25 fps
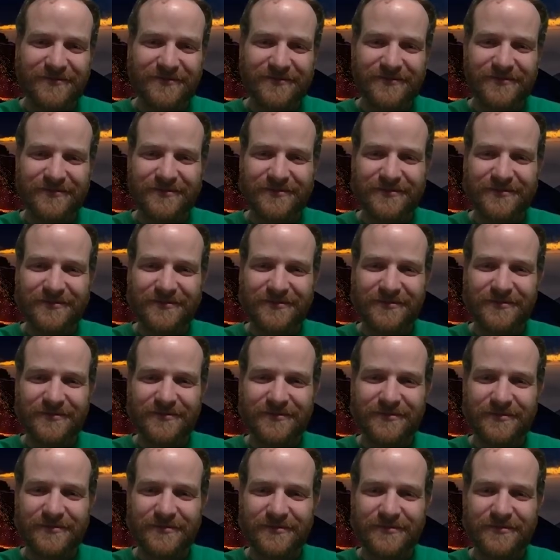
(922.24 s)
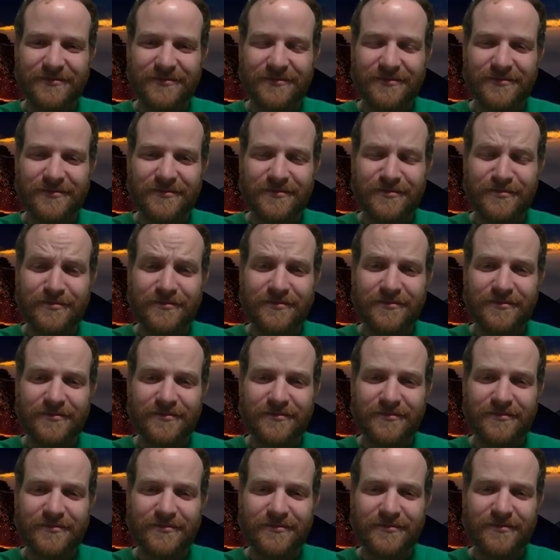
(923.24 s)

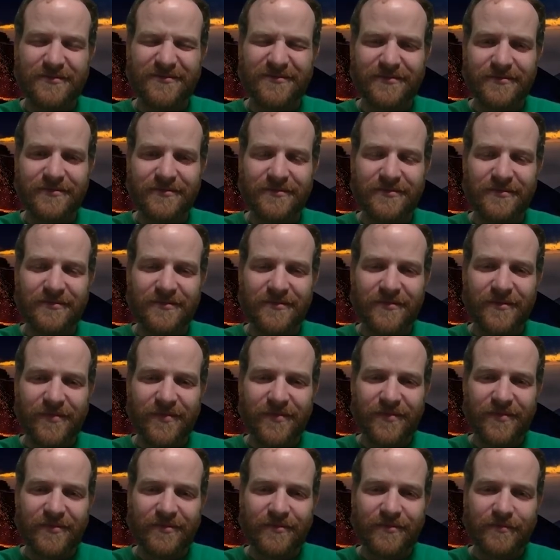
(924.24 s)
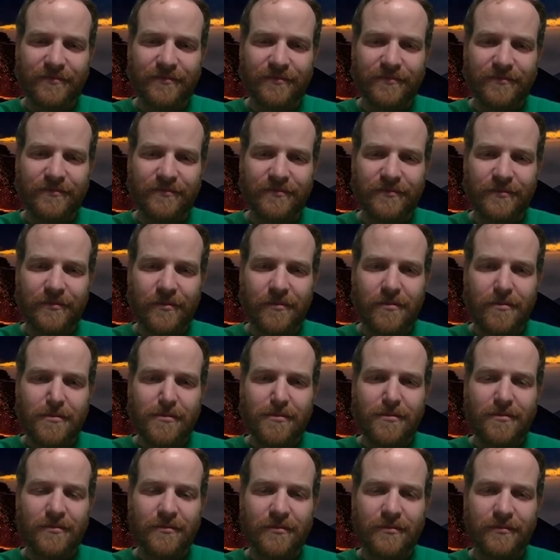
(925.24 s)

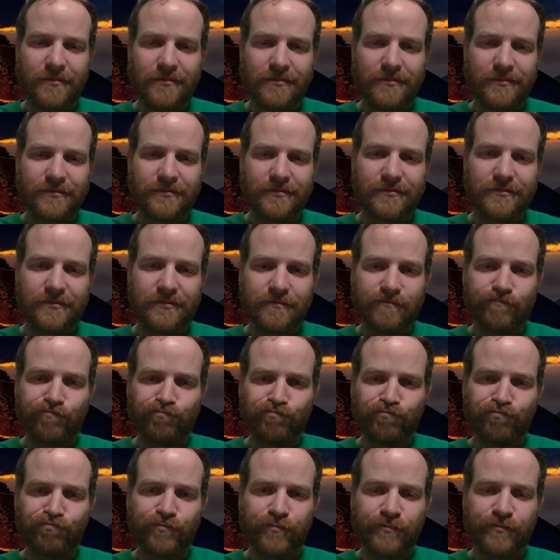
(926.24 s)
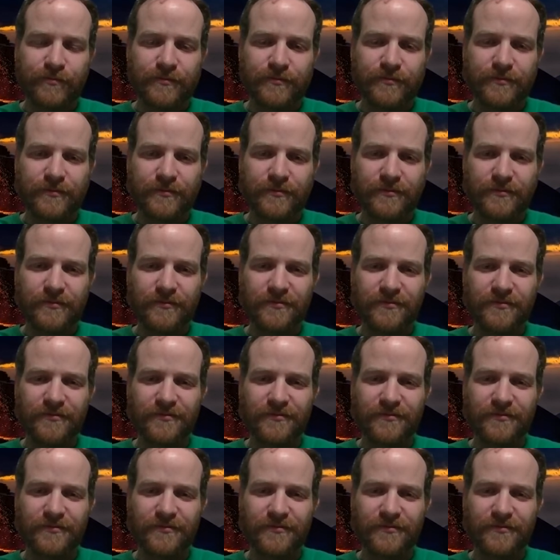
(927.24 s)
(not speaking)